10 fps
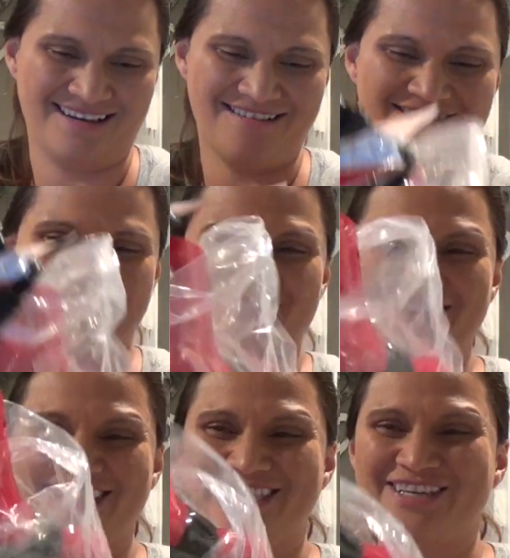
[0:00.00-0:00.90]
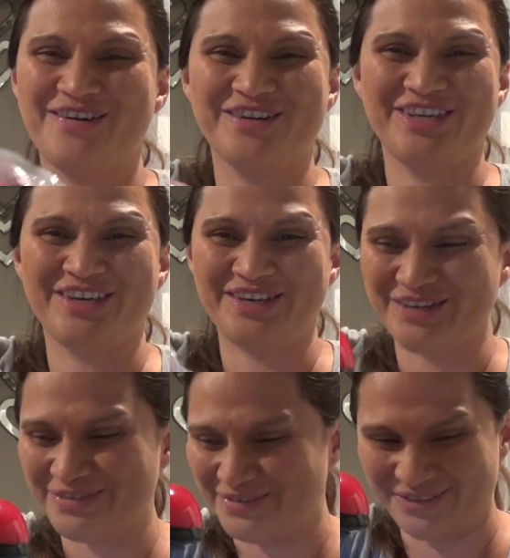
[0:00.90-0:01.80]
Oh, it's so
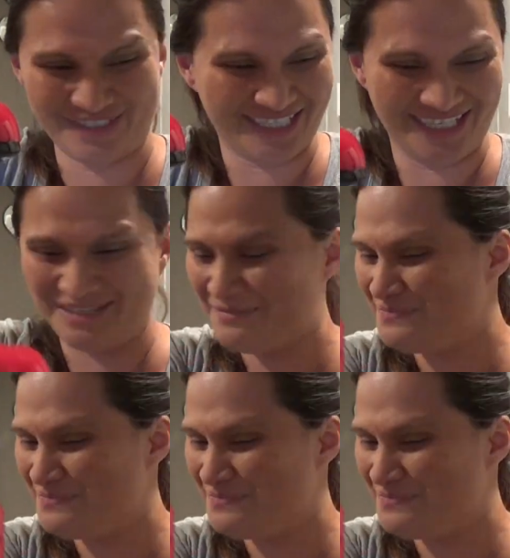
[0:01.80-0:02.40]
cute!